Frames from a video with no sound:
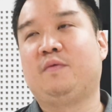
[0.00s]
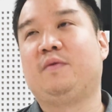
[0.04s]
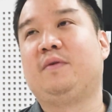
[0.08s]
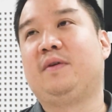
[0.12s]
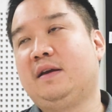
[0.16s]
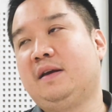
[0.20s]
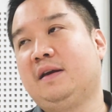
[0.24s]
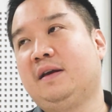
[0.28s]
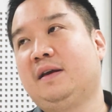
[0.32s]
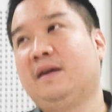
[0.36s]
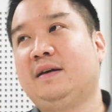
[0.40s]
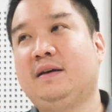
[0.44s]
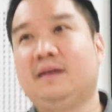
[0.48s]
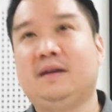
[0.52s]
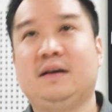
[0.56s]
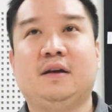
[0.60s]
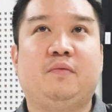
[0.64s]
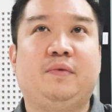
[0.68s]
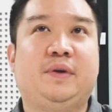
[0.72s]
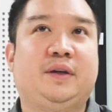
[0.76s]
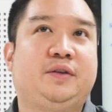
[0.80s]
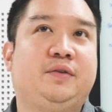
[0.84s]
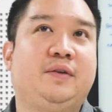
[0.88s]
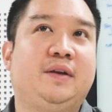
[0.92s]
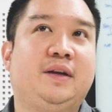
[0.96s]
here
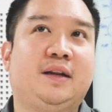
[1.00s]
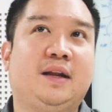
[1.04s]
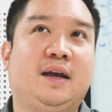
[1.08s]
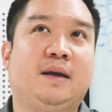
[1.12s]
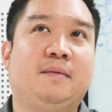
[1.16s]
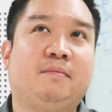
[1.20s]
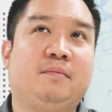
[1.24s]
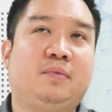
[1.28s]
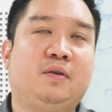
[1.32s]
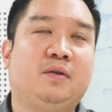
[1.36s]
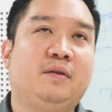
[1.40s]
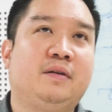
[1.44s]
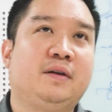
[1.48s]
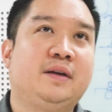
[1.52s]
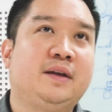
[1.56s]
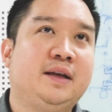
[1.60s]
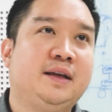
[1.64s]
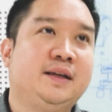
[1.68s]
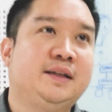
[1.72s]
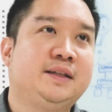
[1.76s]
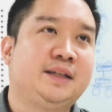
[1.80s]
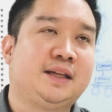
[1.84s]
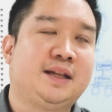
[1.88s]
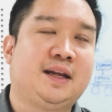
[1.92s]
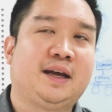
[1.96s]
we treat
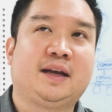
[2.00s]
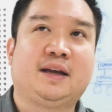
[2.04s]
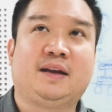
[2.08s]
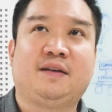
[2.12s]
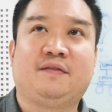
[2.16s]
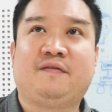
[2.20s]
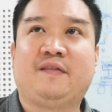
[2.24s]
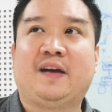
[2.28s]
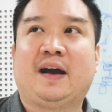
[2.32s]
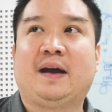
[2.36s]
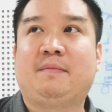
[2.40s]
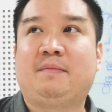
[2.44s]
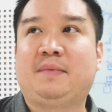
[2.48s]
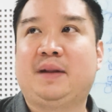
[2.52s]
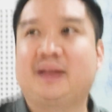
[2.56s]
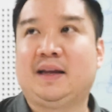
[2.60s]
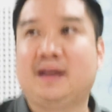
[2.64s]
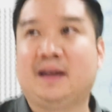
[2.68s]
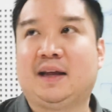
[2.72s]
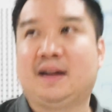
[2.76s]
employees like family.